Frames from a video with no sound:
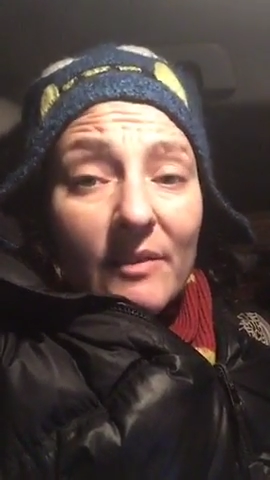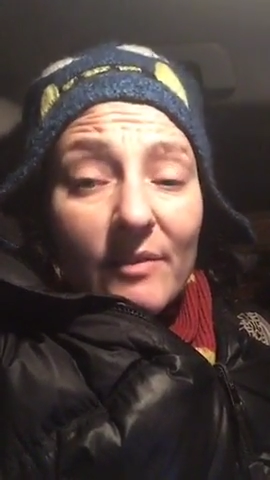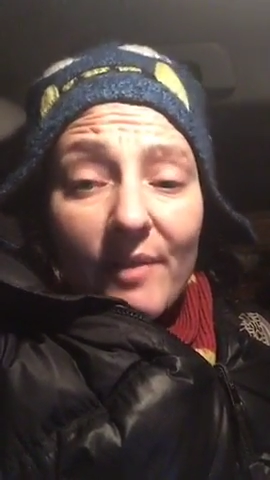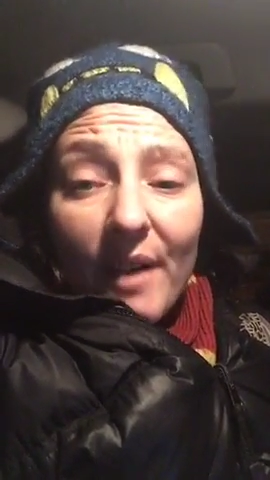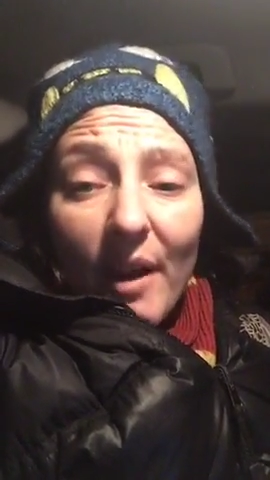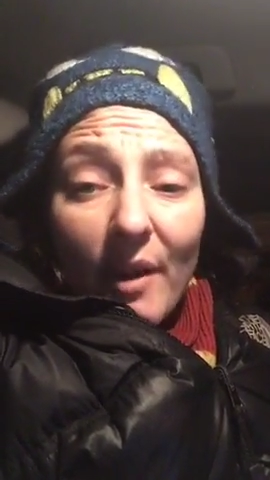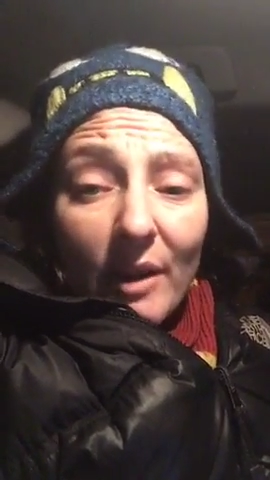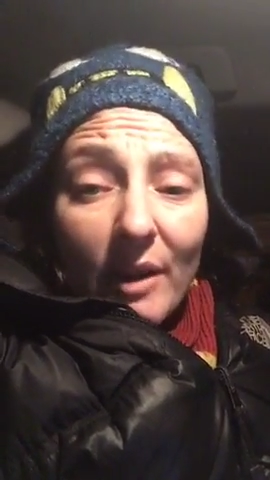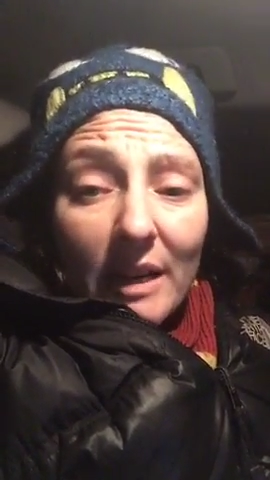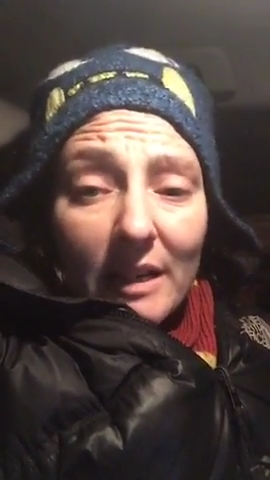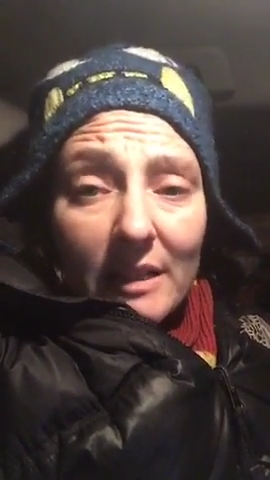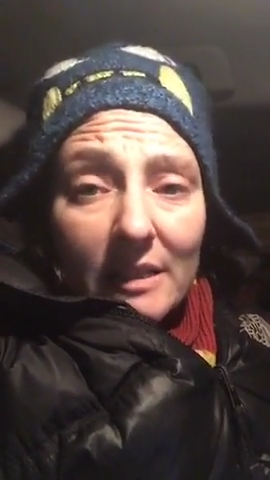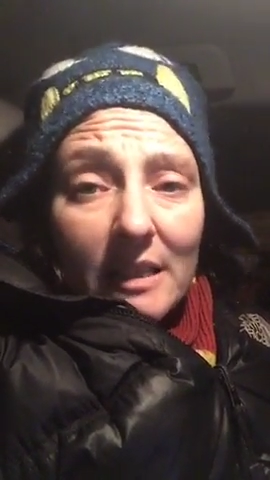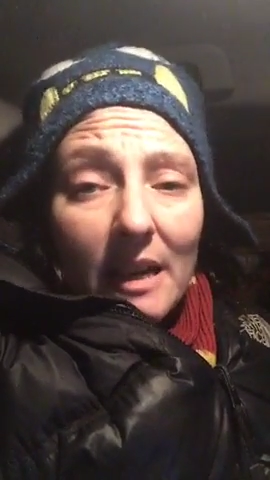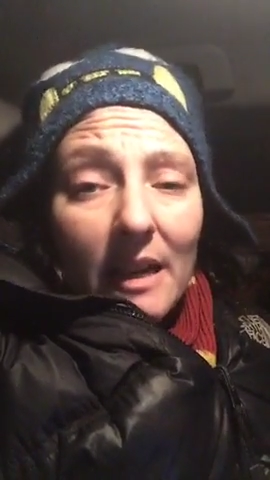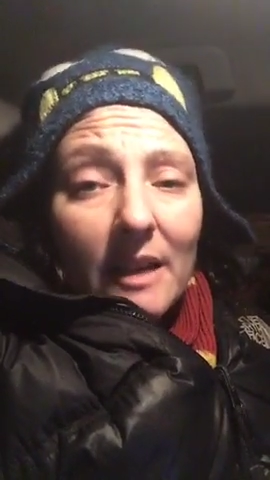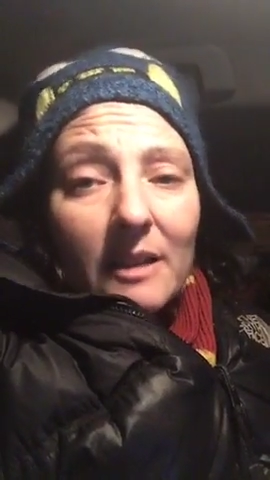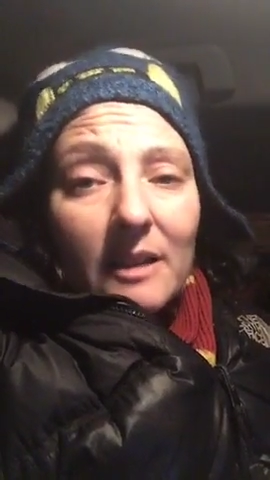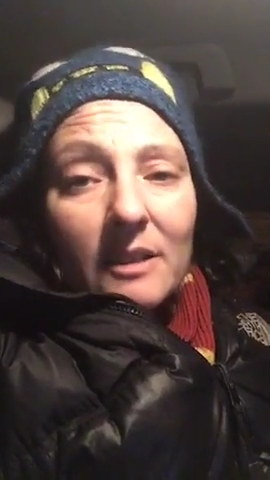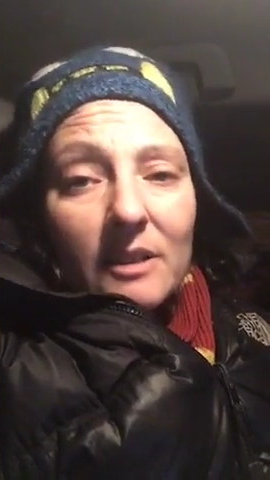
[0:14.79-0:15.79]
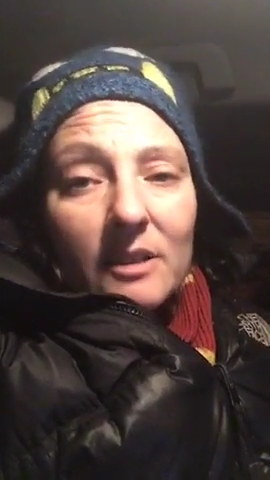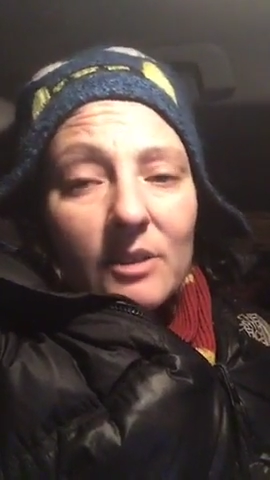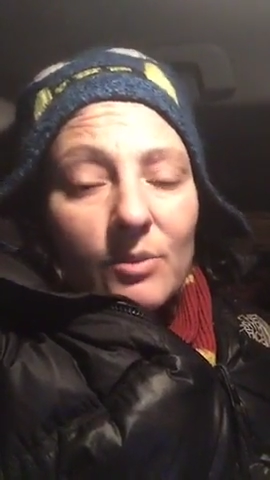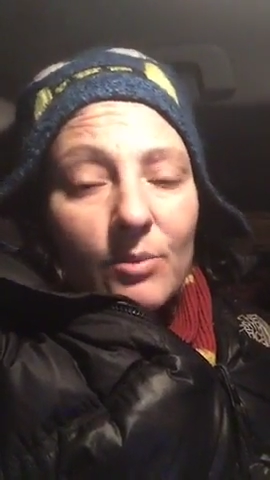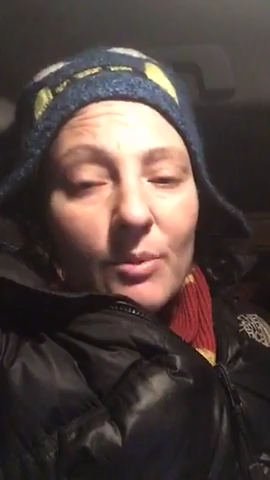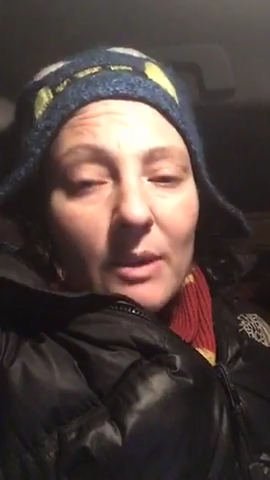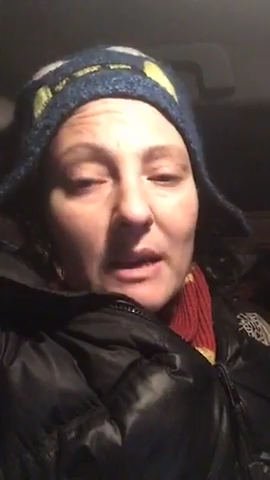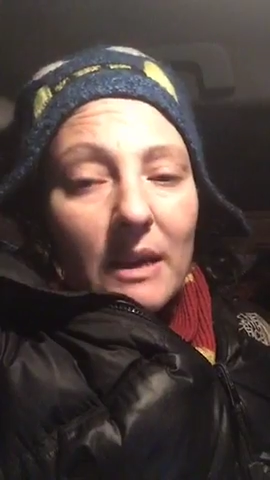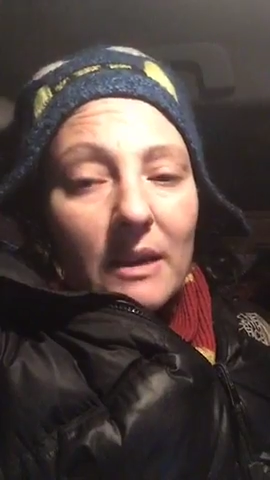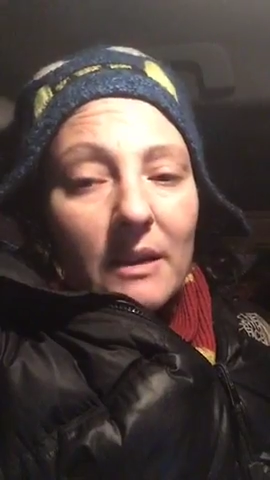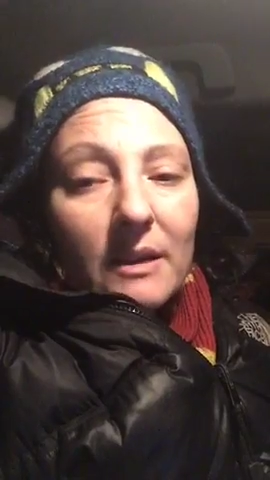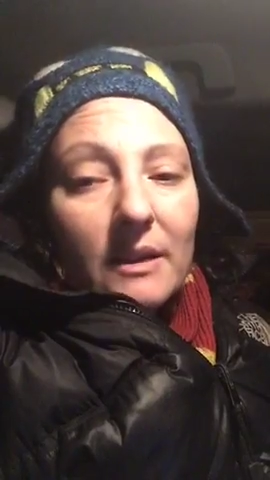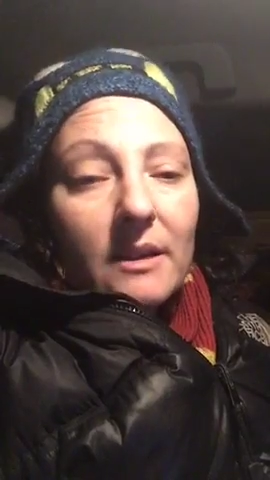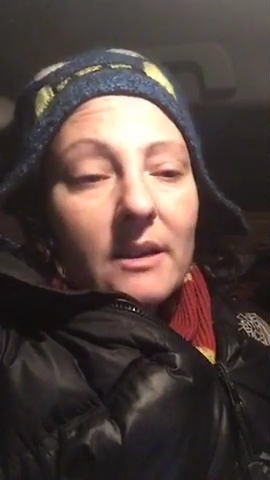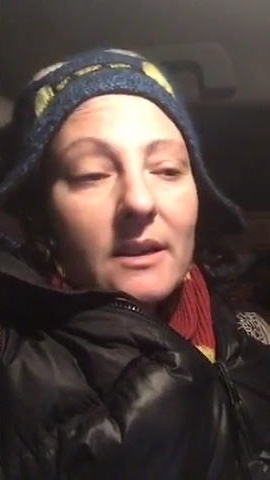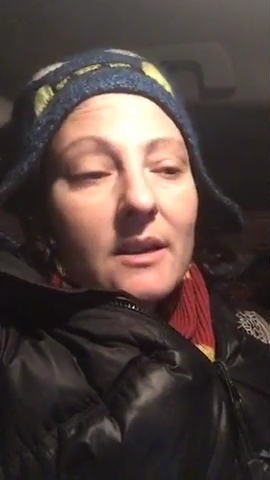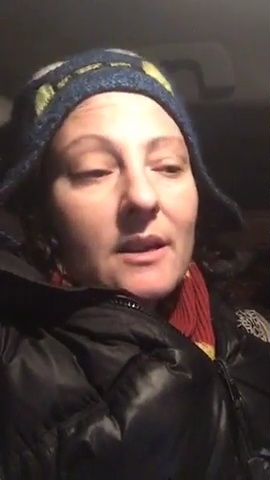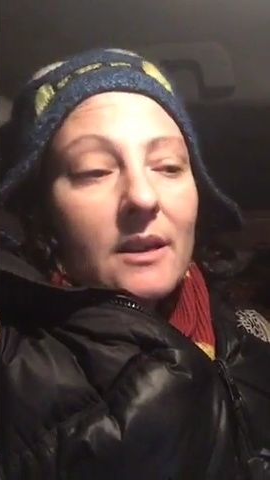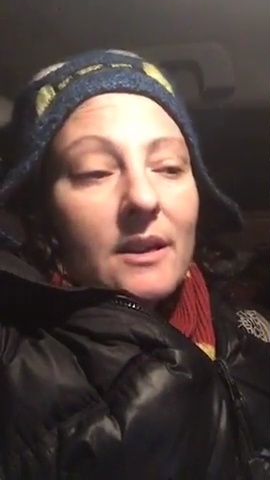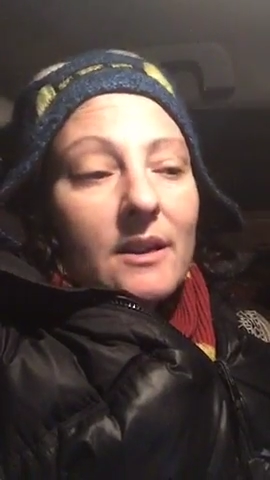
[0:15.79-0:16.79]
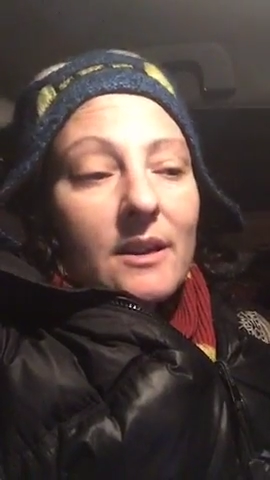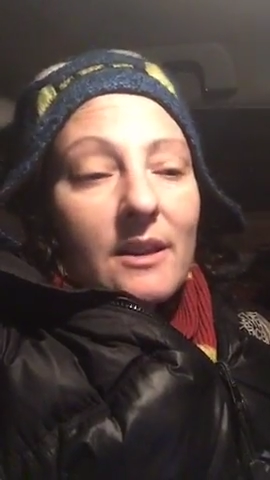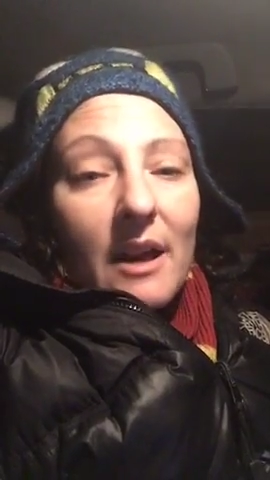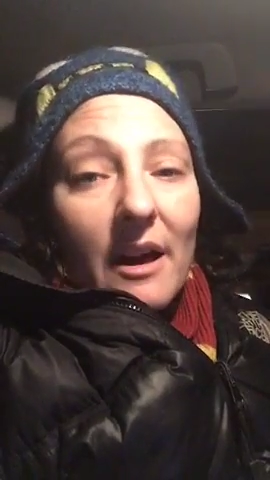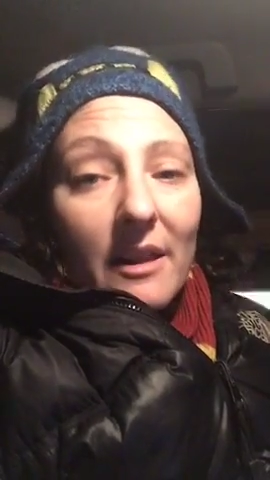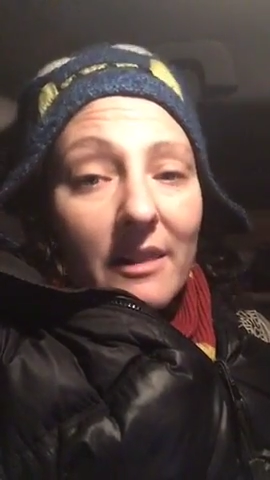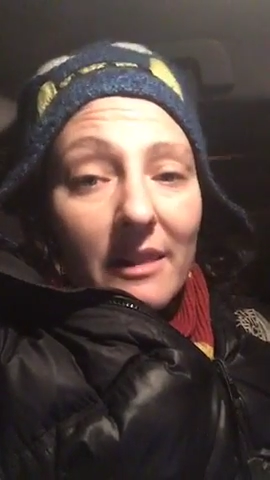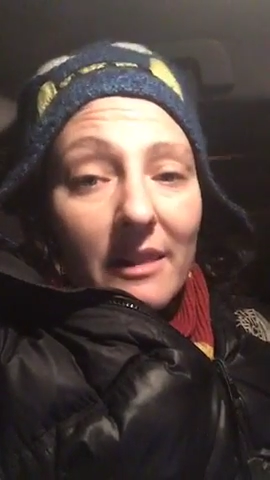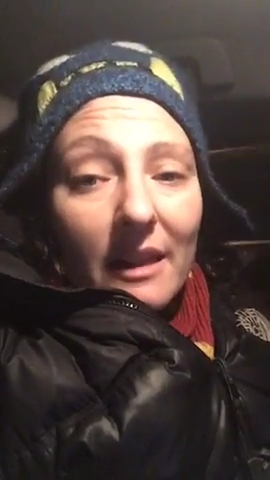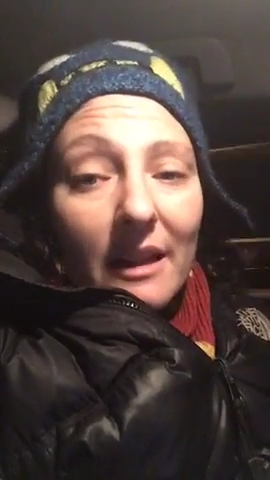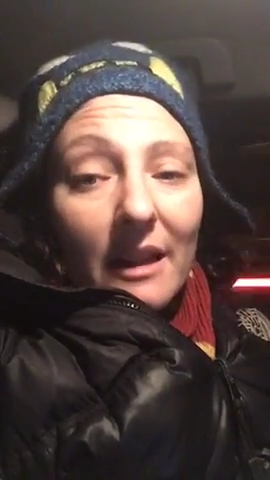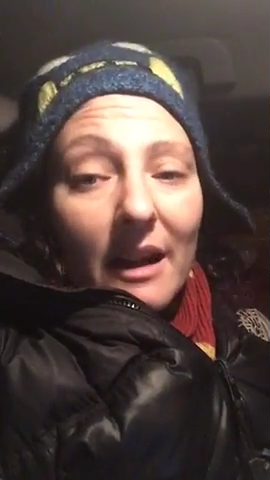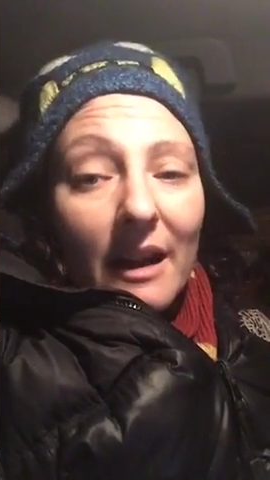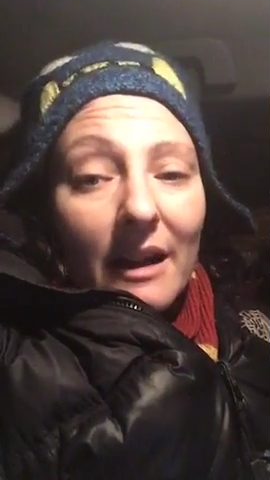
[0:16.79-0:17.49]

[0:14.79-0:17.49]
Very excited this week. Nothing